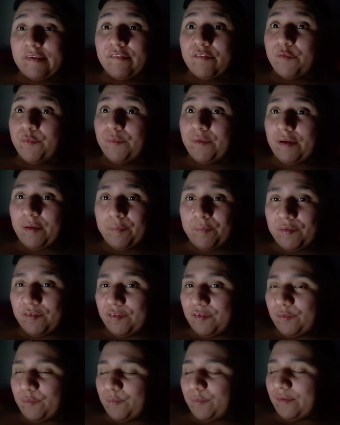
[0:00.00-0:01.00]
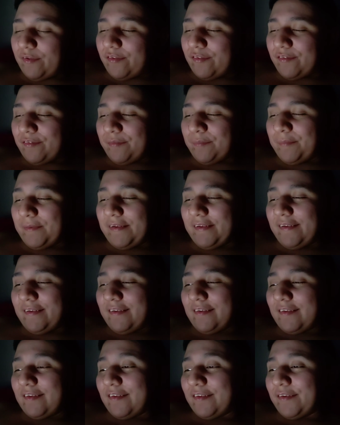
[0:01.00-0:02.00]
Even when I'm using the restroom, man,
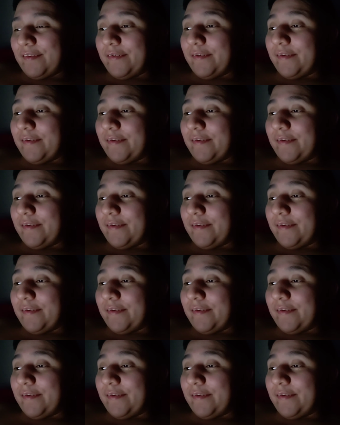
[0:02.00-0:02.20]
it's just